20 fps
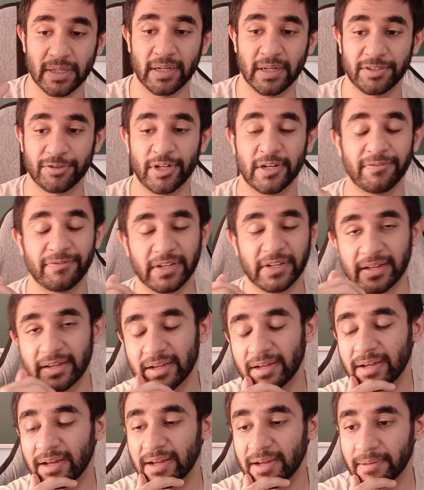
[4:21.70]
traffic,
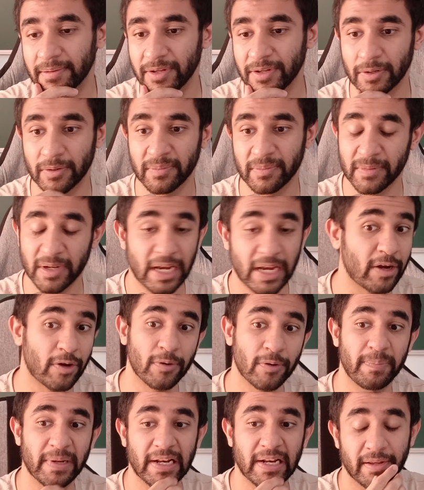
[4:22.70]
it
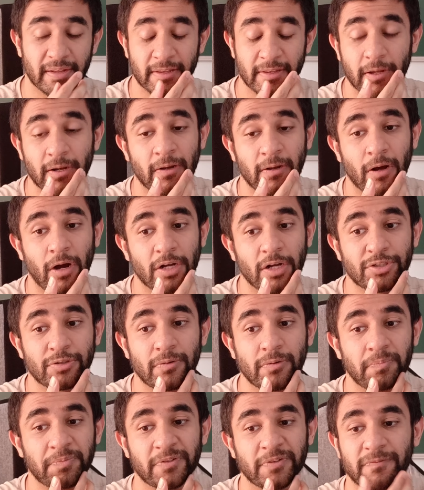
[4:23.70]
could be that large
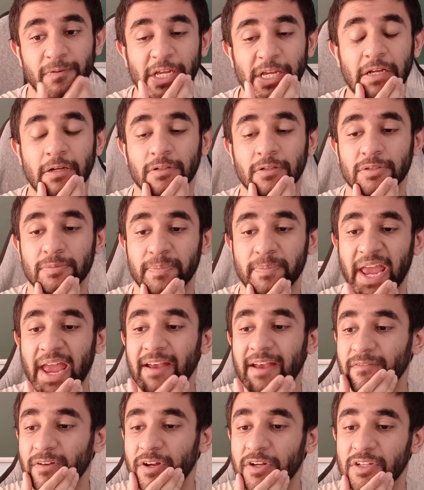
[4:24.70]
groups of vehicles
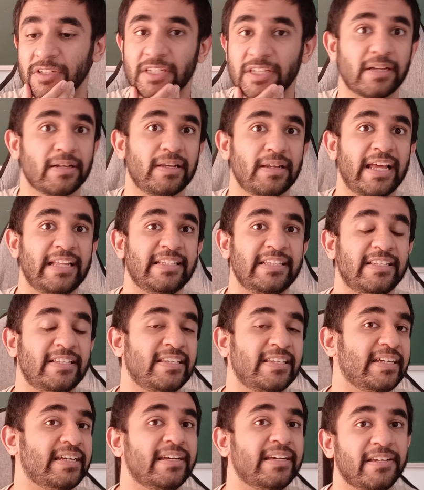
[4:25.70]
behave like a single
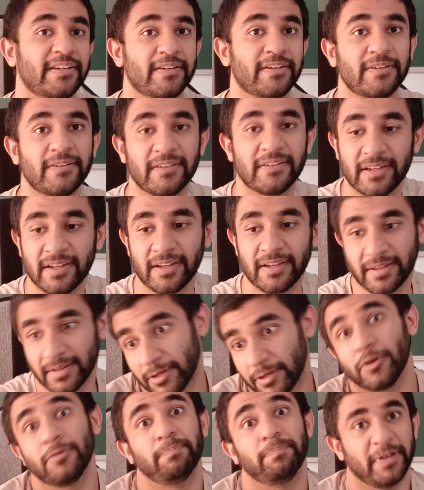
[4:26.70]
entity,
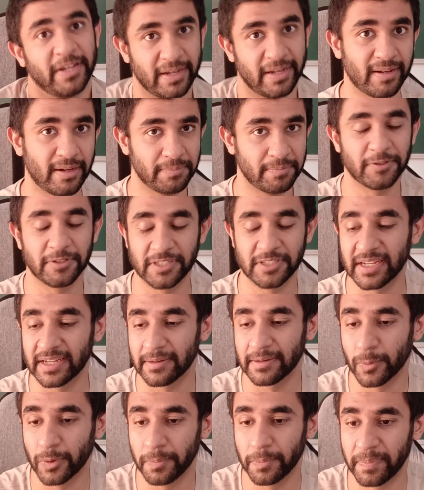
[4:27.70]
Could be. I'm not saying
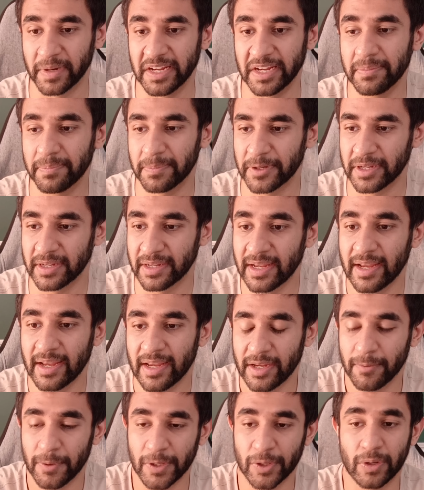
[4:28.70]
it would be, but
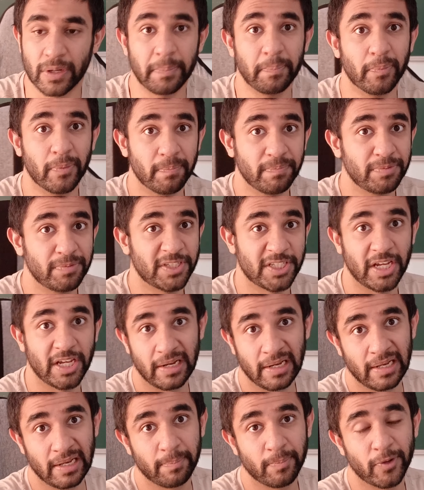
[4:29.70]
you can
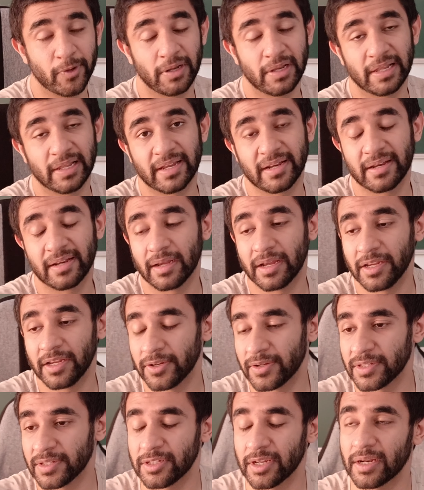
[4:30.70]
certainly model it. You
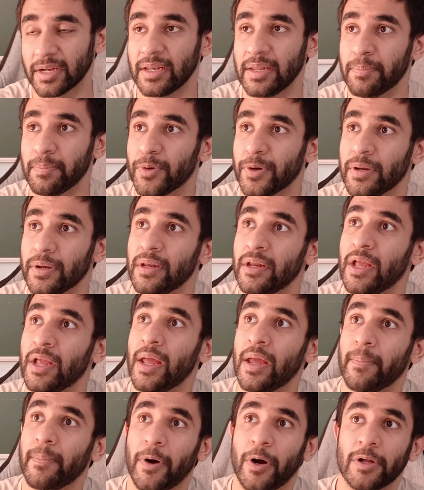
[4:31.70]
can certainly model
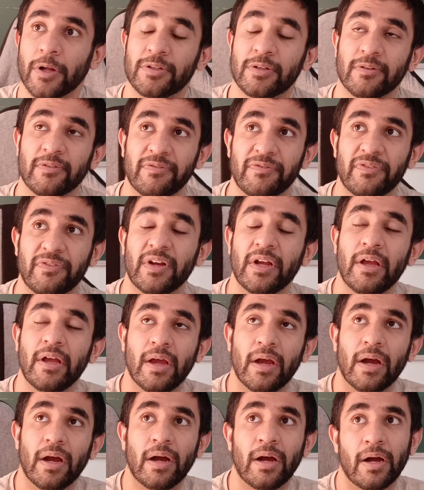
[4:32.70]
parts of
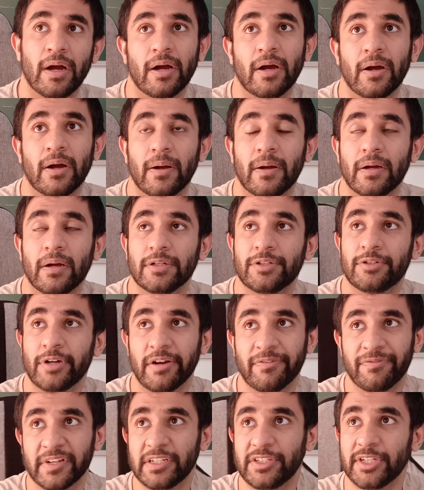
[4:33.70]

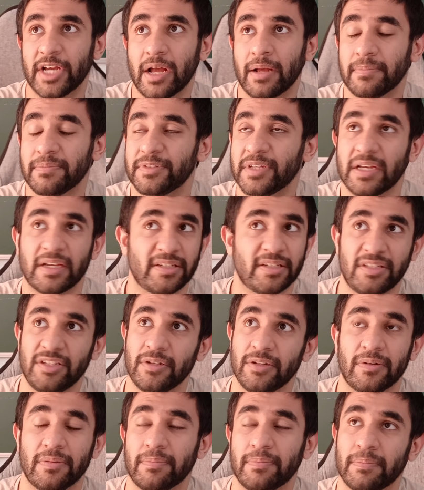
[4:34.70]
traffic jams as,
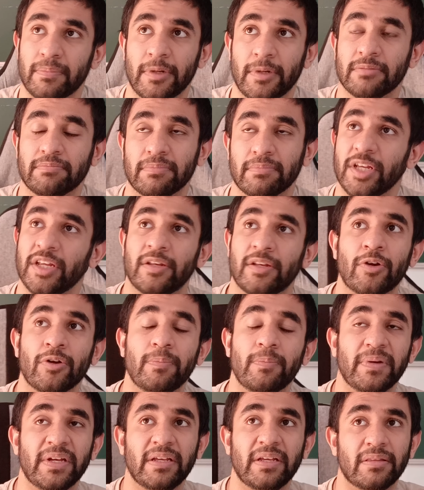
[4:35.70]
it
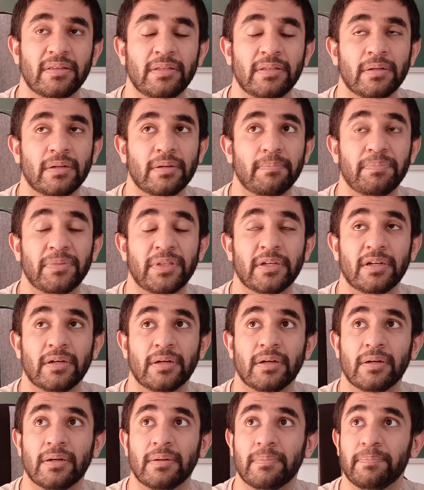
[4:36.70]
could be,
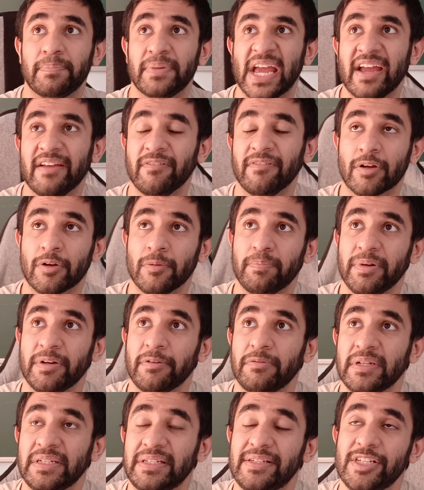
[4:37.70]
the behavior could be
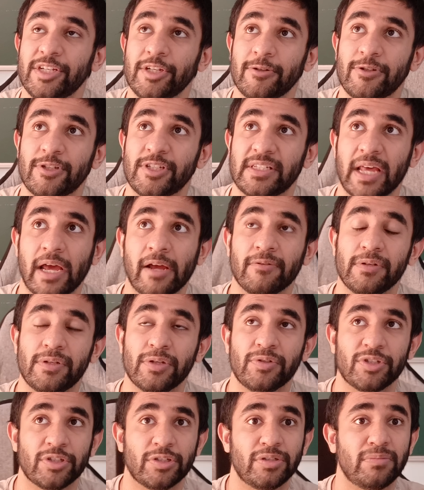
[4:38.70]
reduced down to
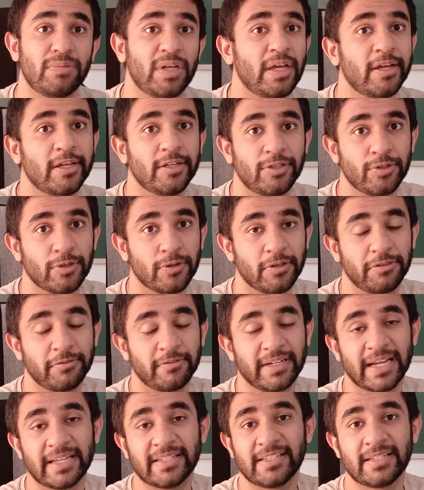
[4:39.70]
just 2 or
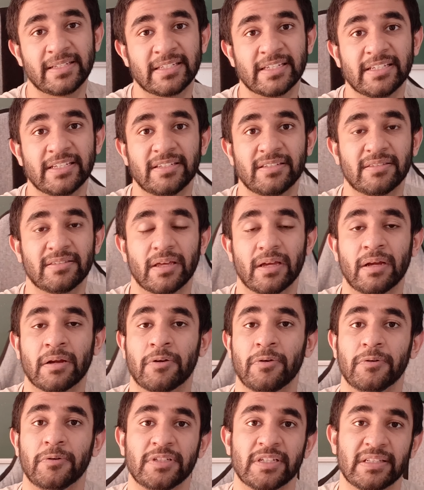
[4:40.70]
3 entities that are
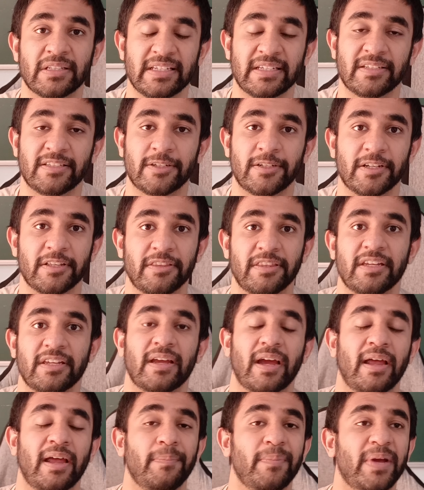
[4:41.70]
causing the entire thing,
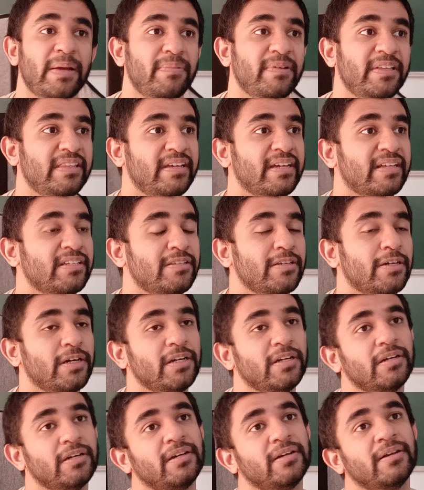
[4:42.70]
and maybe the
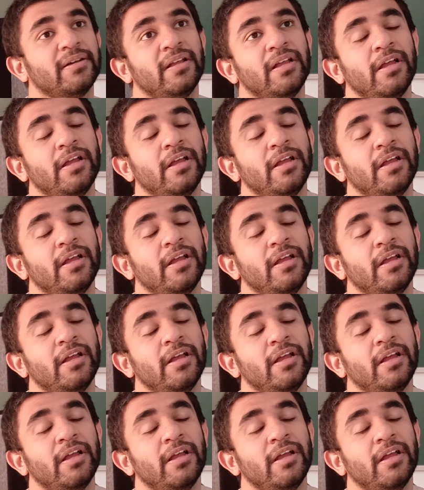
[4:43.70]
entire